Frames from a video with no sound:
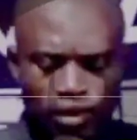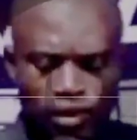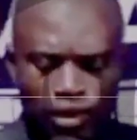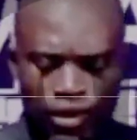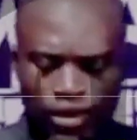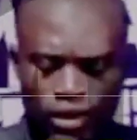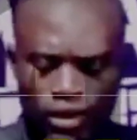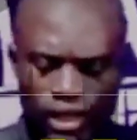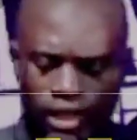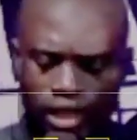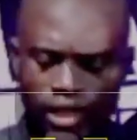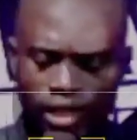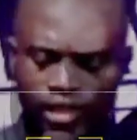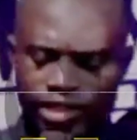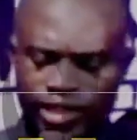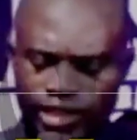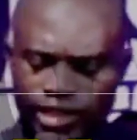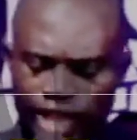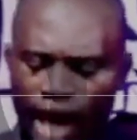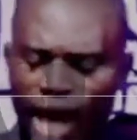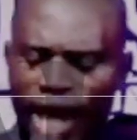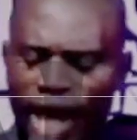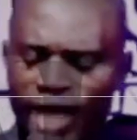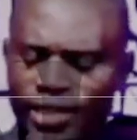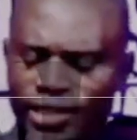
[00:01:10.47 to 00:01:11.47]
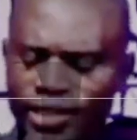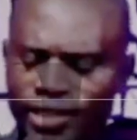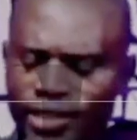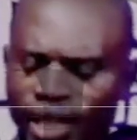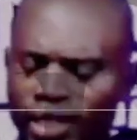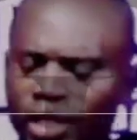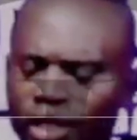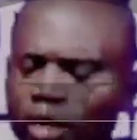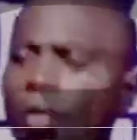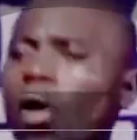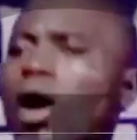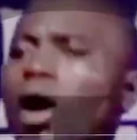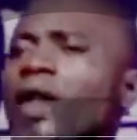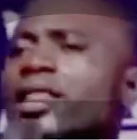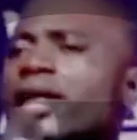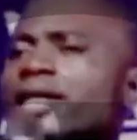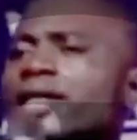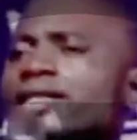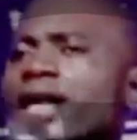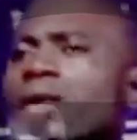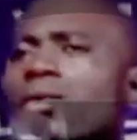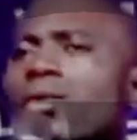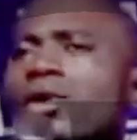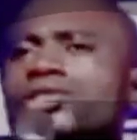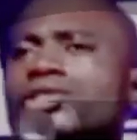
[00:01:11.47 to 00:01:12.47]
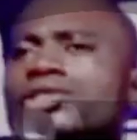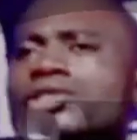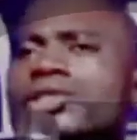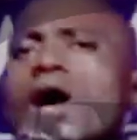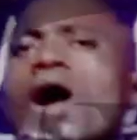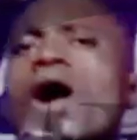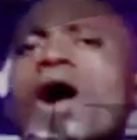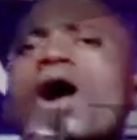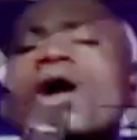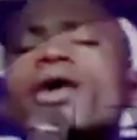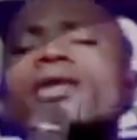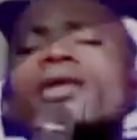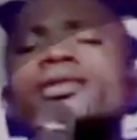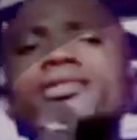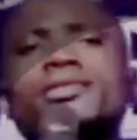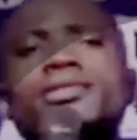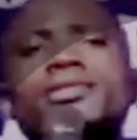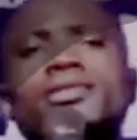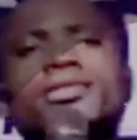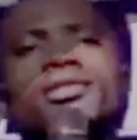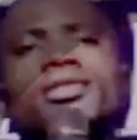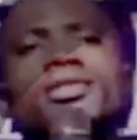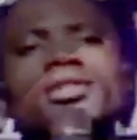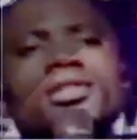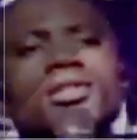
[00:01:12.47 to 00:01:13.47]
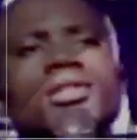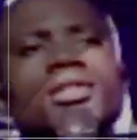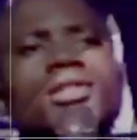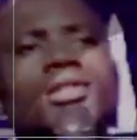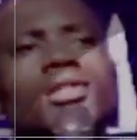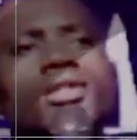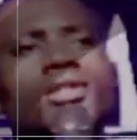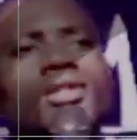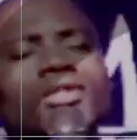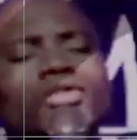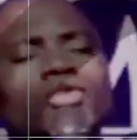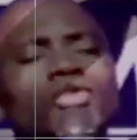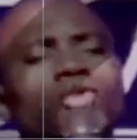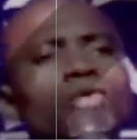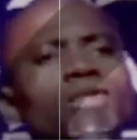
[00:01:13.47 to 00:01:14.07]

that the signs and the wonders that was done through